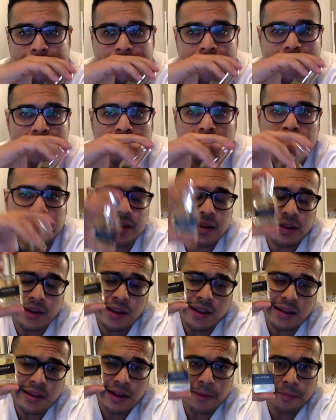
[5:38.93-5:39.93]
Yeah,
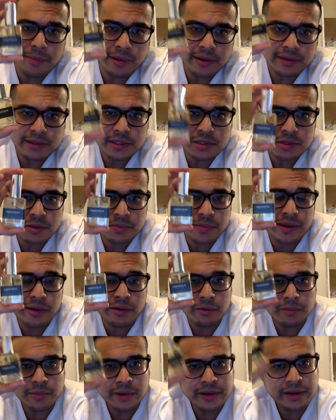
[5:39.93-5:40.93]
again, I bought this with my
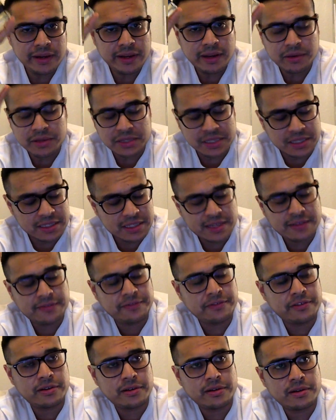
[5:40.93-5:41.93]
own money. It wasn't
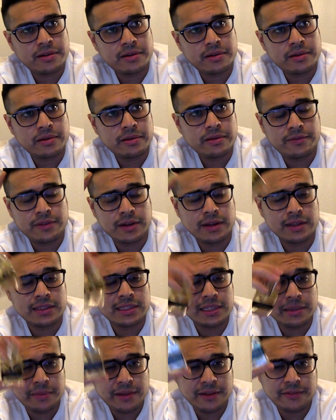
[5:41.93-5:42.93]
sent
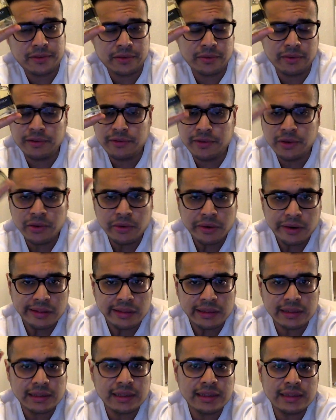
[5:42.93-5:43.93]
to me for review or
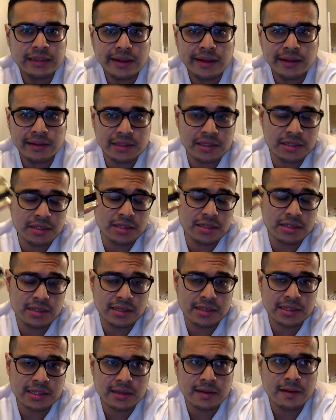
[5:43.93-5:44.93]
anything like that. This is
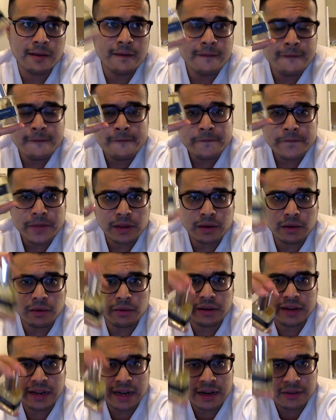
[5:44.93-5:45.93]
just,
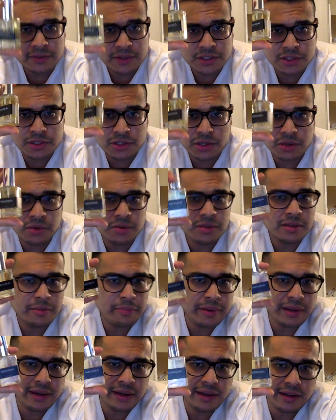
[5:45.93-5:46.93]
an average Joe's
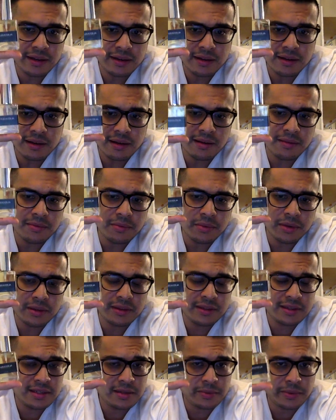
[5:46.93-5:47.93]
opinion of
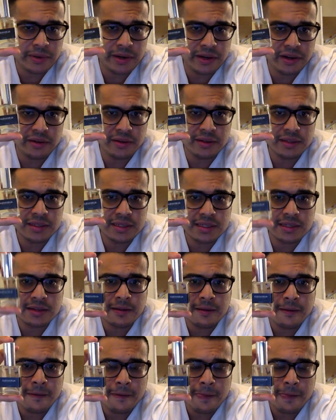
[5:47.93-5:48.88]
what this fragrance